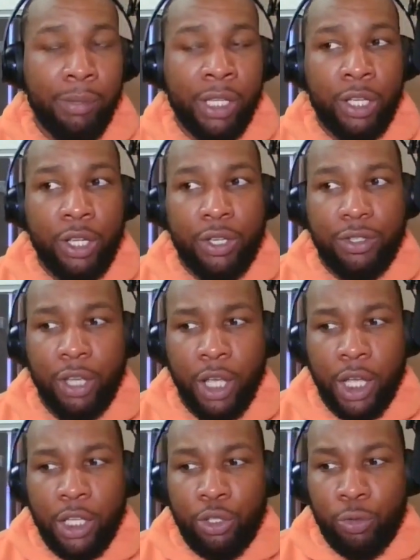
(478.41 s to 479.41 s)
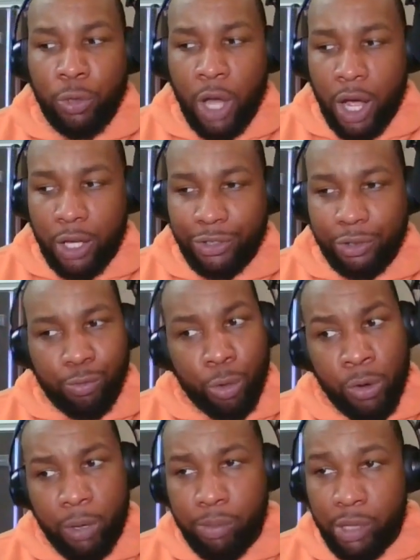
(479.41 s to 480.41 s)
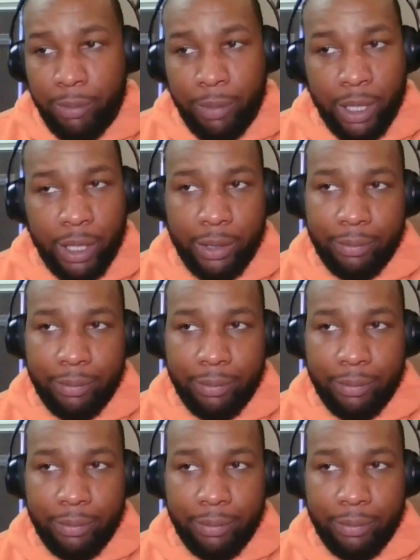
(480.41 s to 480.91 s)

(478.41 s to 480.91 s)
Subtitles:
Because you lost Rowan Brumbaugh,